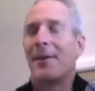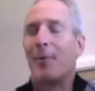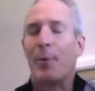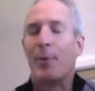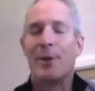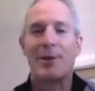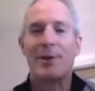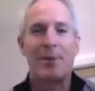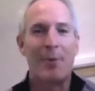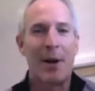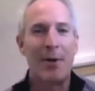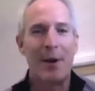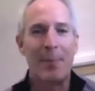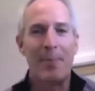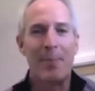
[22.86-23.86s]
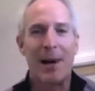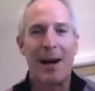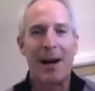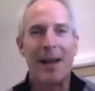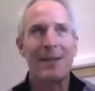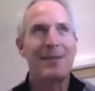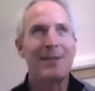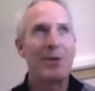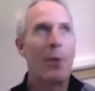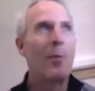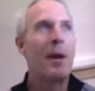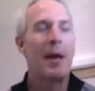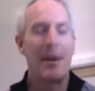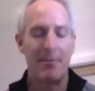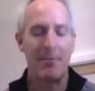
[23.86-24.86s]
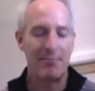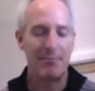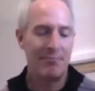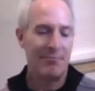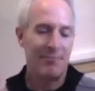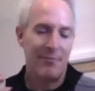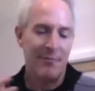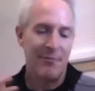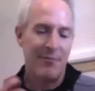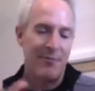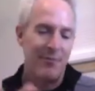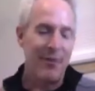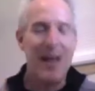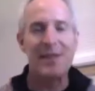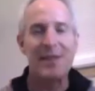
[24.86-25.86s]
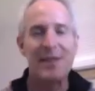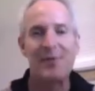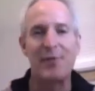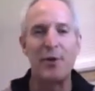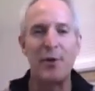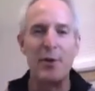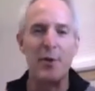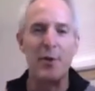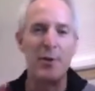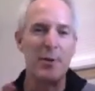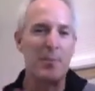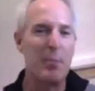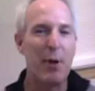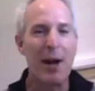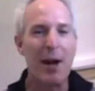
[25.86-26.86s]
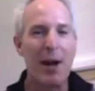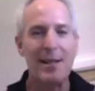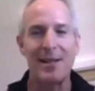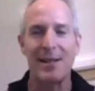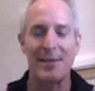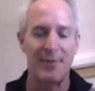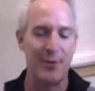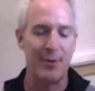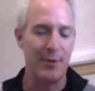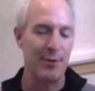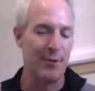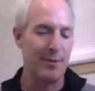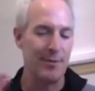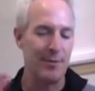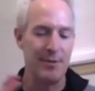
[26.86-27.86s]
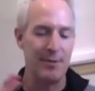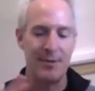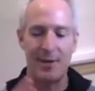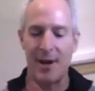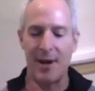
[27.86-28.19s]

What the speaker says: surrounded by so many fast food, processed foods,